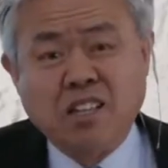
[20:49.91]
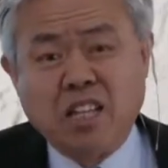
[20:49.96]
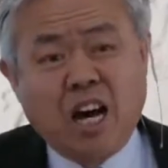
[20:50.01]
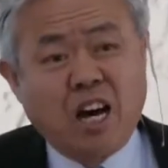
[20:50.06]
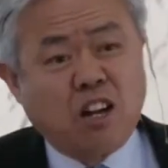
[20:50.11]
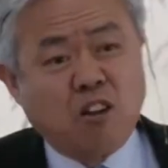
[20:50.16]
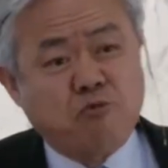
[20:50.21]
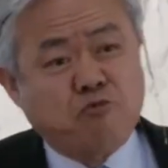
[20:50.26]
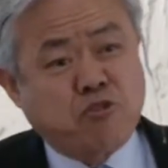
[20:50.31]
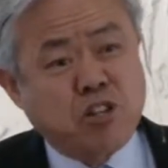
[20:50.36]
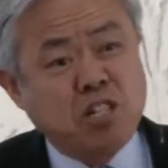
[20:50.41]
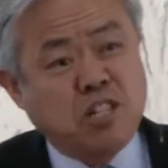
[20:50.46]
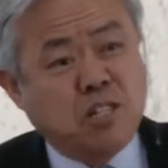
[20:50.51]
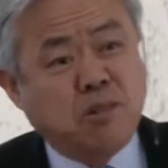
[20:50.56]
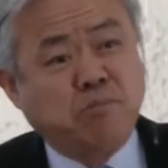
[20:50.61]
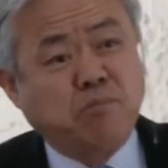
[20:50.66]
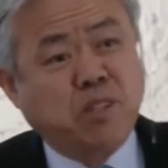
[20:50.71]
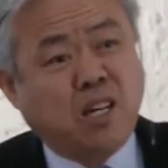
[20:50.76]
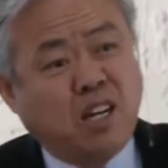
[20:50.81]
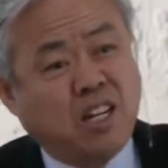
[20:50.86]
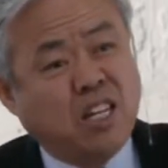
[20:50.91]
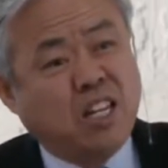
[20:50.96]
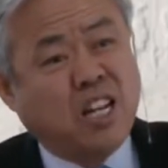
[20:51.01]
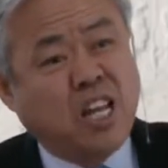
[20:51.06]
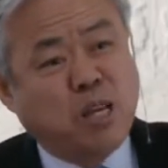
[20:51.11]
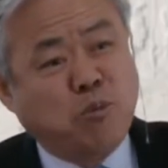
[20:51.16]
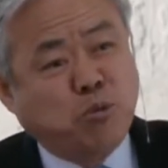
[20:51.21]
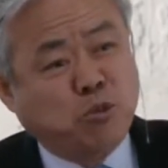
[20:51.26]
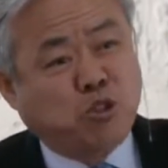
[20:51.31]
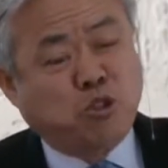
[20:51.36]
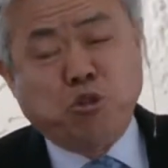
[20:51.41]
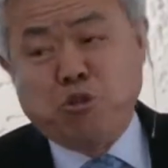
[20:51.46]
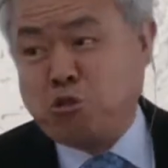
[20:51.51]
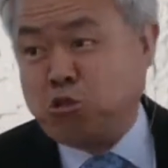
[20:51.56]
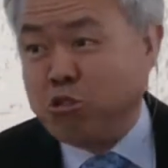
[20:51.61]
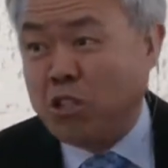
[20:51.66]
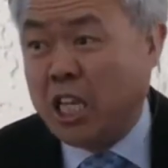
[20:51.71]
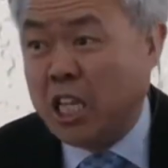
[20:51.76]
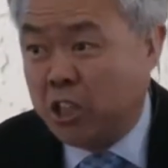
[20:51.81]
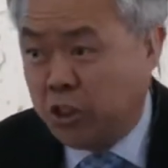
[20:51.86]
Not a freedom that enables you
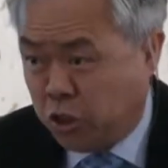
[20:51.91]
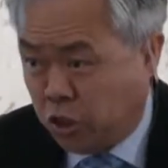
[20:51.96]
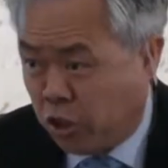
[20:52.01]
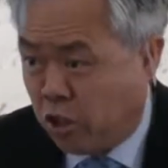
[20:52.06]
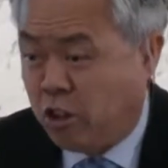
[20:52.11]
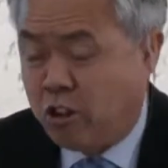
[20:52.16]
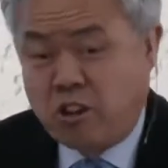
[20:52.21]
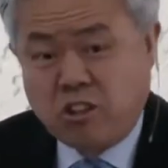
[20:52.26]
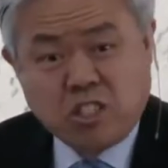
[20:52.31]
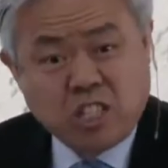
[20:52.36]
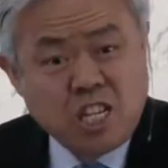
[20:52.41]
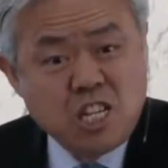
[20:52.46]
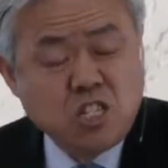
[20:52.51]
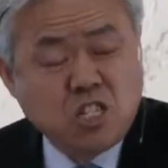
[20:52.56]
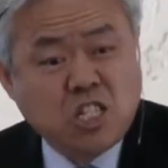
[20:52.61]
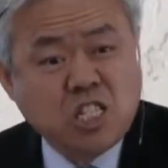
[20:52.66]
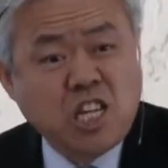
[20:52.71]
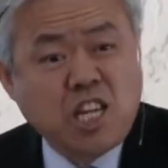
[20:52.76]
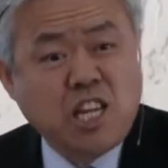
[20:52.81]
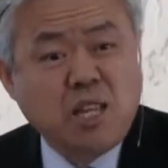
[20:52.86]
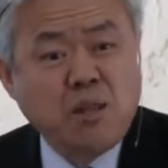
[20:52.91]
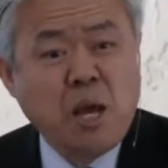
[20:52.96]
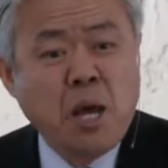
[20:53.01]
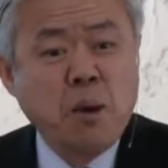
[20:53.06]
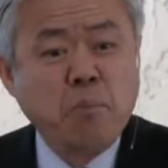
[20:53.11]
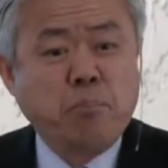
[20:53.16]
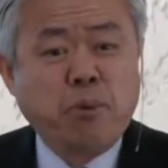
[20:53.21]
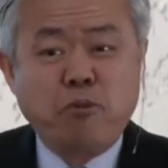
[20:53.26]
to indulge in sin,